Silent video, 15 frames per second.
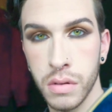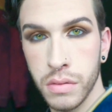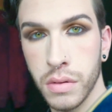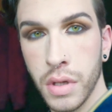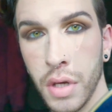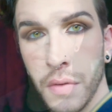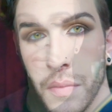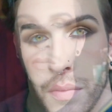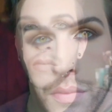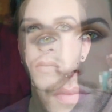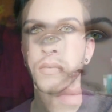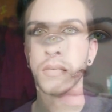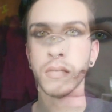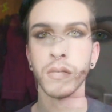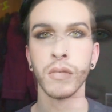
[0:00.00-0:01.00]
Cute.
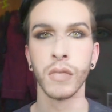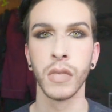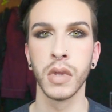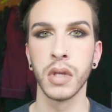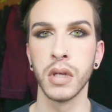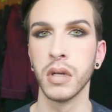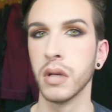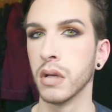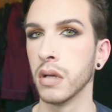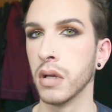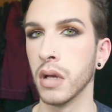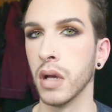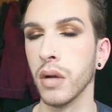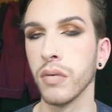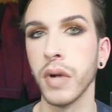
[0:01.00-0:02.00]

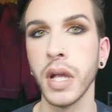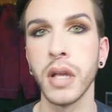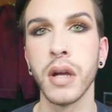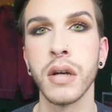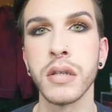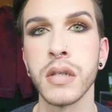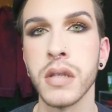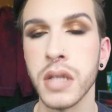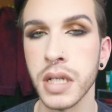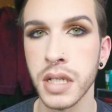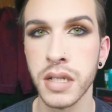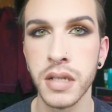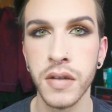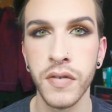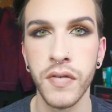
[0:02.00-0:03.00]
Alright y'all, so this
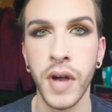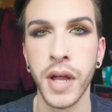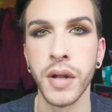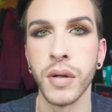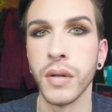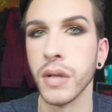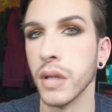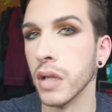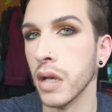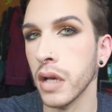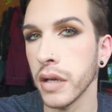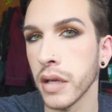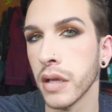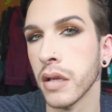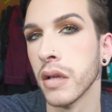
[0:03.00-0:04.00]
is the final
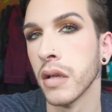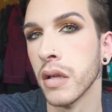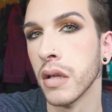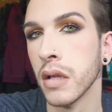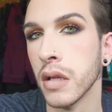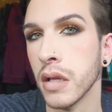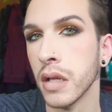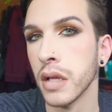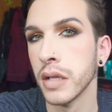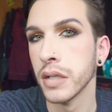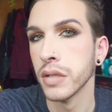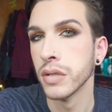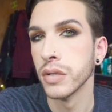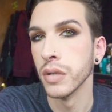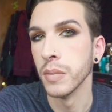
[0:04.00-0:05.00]
look.
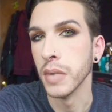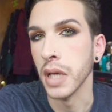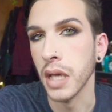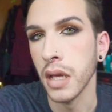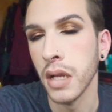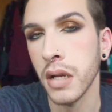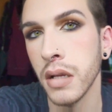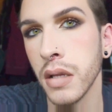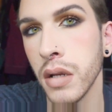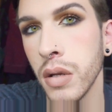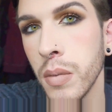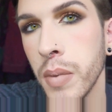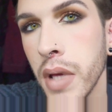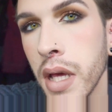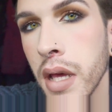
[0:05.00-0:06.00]
Zooming in a little
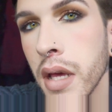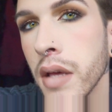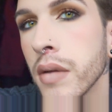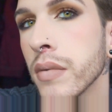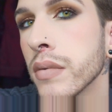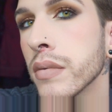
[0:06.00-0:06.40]
bit.